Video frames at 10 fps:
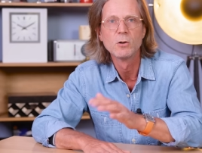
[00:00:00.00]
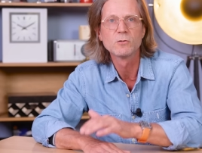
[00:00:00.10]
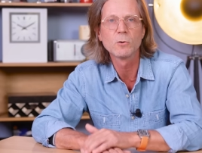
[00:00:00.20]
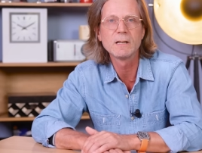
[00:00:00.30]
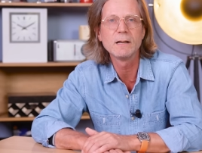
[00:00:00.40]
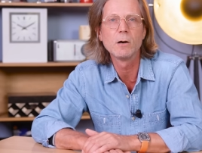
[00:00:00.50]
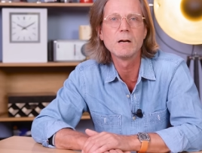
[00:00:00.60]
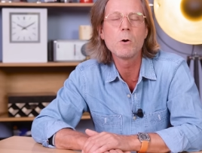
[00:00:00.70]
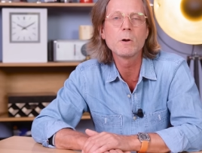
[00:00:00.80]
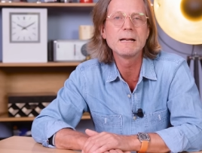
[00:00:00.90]
So the
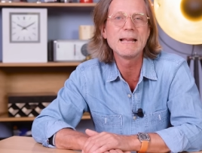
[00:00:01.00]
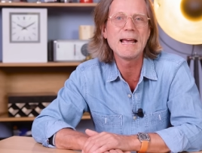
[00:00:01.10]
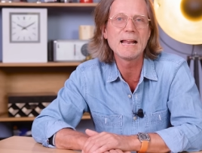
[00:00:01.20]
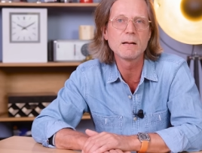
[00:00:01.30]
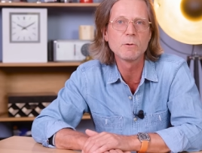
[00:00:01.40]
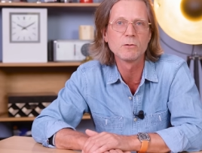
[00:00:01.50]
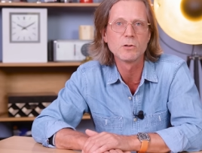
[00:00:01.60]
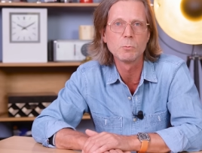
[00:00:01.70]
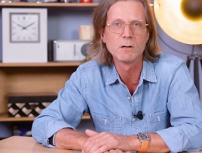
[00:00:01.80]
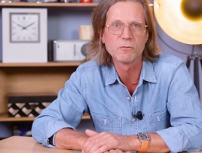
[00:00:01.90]
only elements
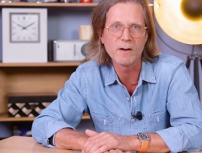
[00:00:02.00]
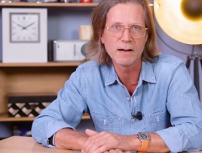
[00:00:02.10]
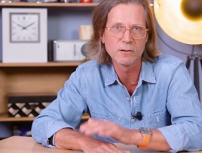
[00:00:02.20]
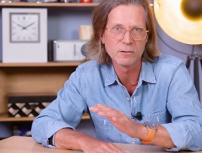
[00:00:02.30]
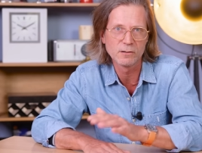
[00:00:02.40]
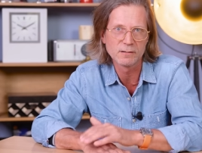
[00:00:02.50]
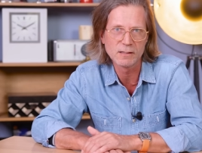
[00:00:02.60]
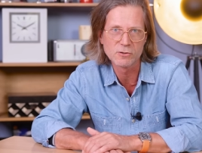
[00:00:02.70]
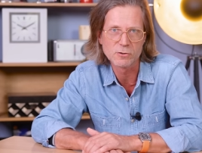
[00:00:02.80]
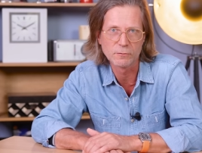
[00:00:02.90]
you will find on the
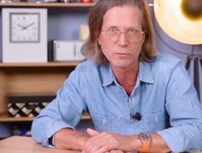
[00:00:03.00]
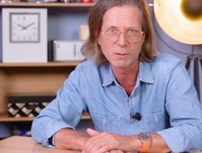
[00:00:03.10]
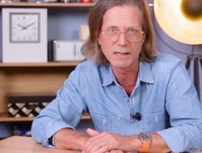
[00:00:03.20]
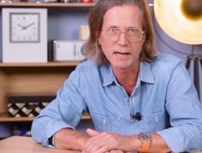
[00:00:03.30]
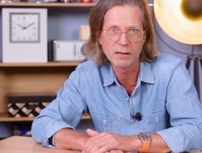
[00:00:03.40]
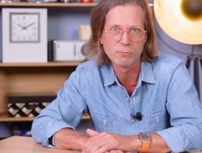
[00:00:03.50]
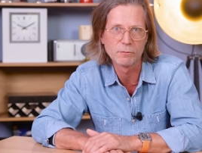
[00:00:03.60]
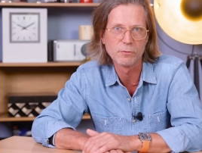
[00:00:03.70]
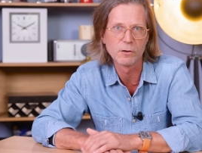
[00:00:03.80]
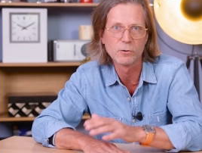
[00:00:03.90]
signature fumé dial
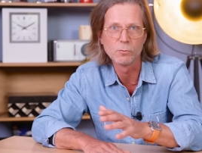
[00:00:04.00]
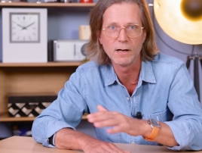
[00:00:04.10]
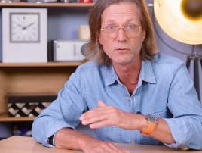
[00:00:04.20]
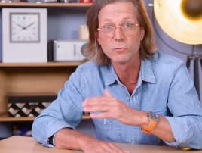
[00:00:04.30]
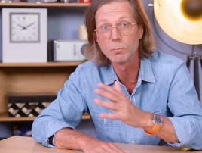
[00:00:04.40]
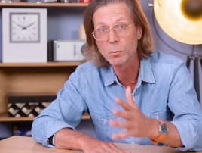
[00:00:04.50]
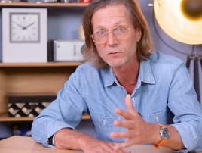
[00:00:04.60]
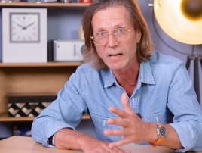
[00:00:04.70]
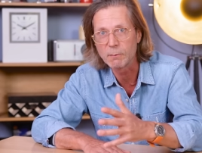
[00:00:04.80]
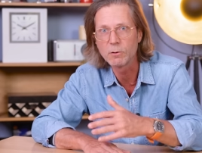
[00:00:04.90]
referred to as
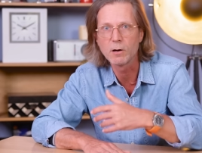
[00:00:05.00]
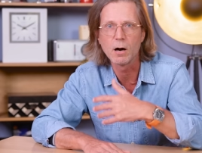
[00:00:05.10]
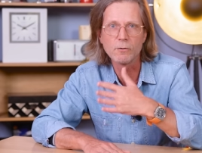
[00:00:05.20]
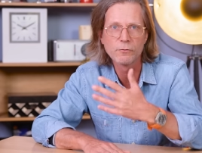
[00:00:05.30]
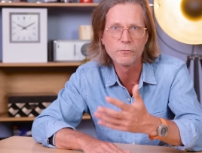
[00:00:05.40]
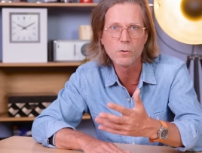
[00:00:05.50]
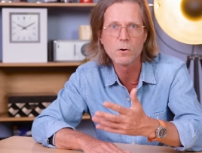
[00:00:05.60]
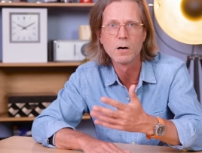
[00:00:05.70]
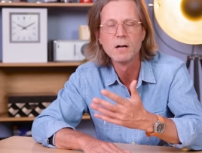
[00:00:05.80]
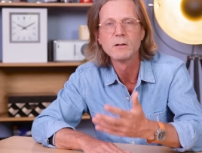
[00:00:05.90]
smoked salmon are
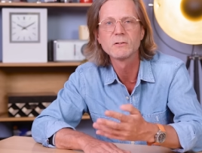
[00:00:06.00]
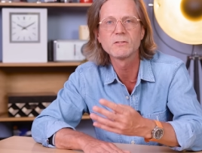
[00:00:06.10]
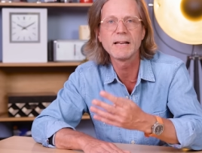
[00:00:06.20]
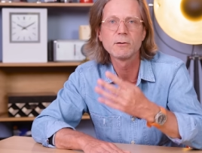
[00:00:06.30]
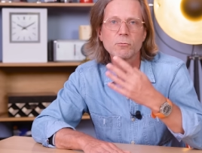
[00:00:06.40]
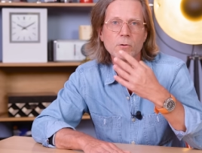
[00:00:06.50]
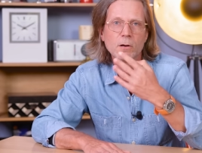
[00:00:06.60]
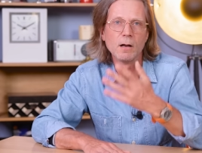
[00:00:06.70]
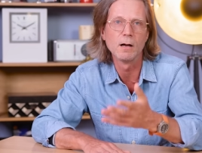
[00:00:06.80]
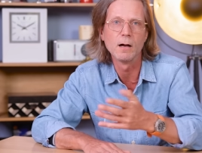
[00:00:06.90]
four
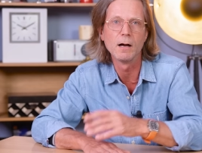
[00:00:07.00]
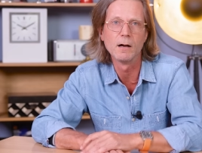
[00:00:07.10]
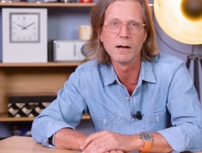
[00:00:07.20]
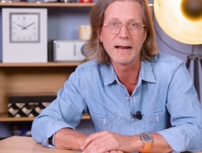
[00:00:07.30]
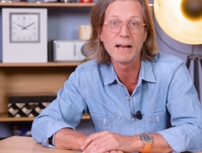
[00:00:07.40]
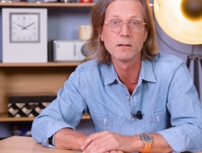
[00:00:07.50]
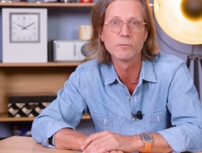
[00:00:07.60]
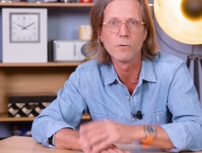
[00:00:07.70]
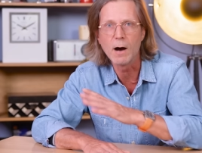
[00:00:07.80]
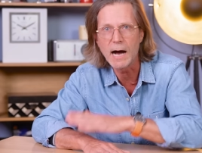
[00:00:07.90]
central uh, uh, hands
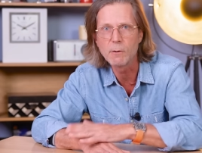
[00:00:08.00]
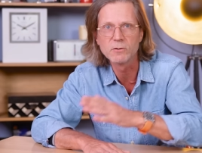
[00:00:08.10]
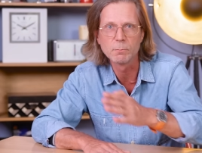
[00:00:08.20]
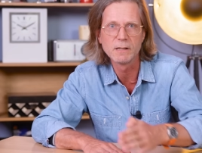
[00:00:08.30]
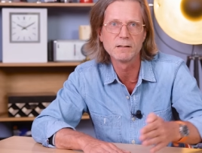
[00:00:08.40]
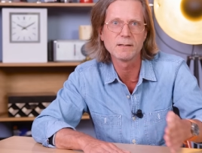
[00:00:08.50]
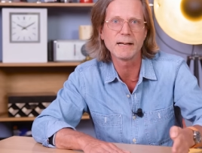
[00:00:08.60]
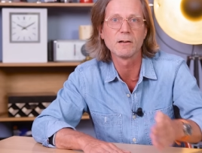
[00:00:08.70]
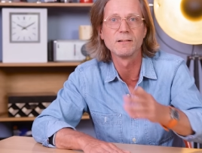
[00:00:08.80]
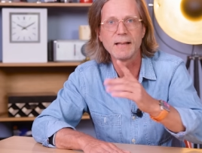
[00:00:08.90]
for hours, minutes,
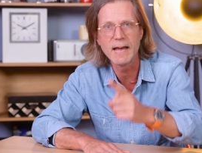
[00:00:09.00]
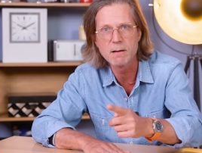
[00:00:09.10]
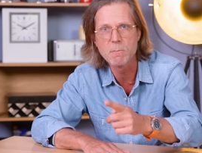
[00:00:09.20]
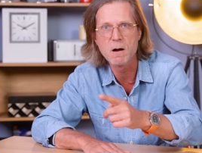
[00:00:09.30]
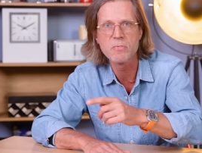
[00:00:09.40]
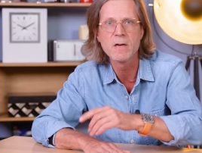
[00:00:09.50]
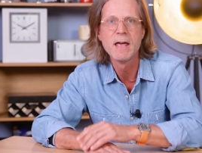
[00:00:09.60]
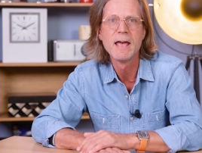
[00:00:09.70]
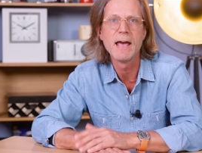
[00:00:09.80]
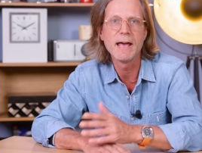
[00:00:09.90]
seconds, and month,
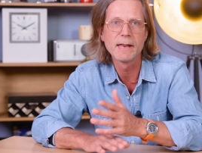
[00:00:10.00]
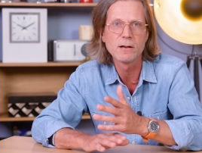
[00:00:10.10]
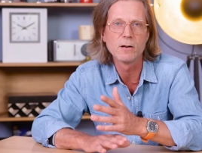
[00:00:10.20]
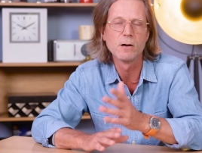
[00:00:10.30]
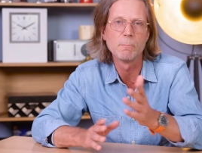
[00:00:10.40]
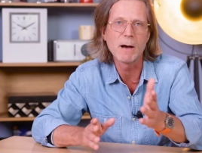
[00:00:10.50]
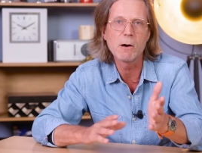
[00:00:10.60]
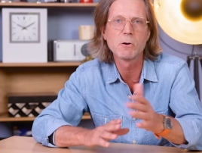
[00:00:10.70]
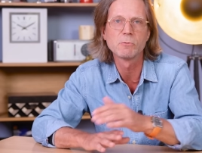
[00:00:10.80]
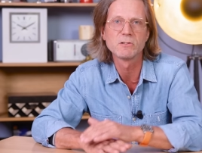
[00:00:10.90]
and a
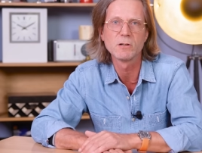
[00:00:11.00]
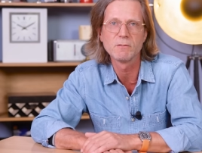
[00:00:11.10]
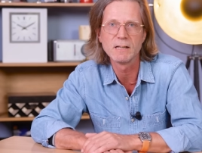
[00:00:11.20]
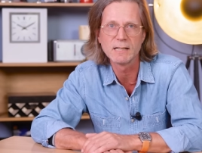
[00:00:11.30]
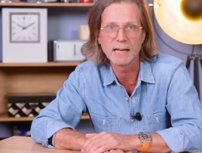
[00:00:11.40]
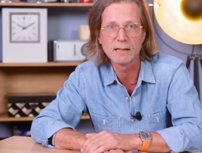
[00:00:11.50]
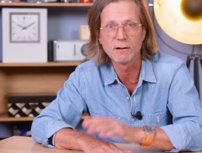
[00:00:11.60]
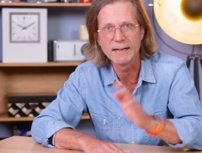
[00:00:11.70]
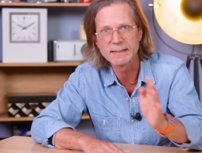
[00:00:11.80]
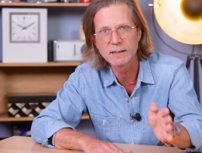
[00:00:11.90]
power reserve
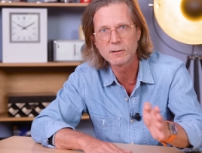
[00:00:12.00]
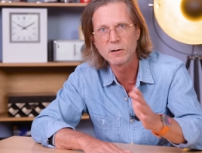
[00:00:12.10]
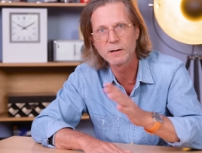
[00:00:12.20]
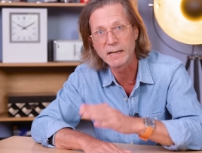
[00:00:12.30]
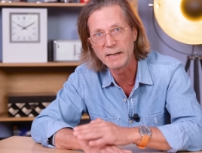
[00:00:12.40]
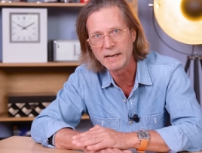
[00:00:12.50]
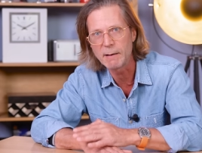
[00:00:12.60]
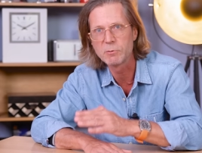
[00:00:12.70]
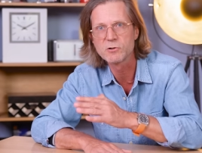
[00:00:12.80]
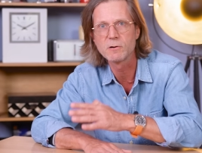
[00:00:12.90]
indicator at 10 o'clock and an
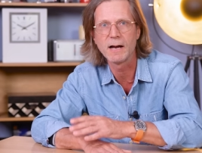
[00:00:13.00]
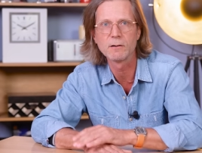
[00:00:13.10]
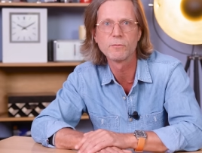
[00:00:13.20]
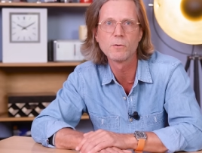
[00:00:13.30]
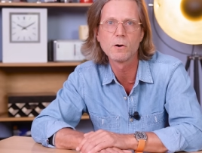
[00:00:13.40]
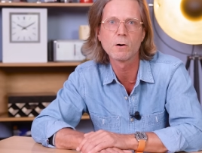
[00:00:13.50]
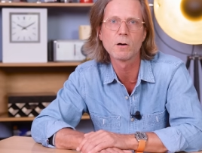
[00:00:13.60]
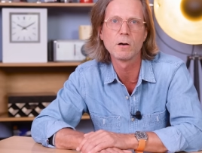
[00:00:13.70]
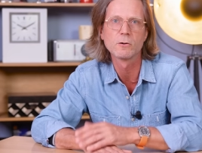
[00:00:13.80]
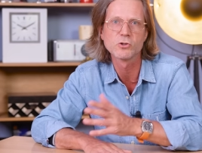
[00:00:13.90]
aperture at 4
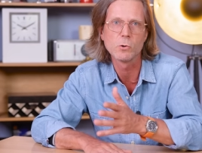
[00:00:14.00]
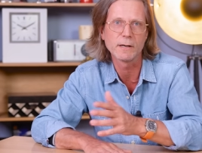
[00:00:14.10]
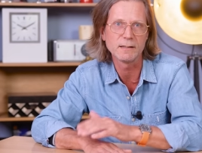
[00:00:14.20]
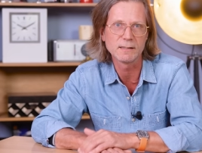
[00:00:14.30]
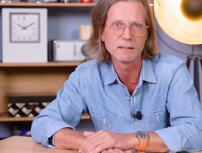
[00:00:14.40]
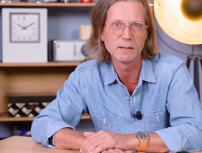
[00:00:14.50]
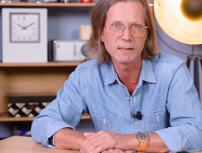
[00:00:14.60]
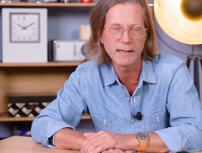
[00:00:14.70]
o'clock showcasing the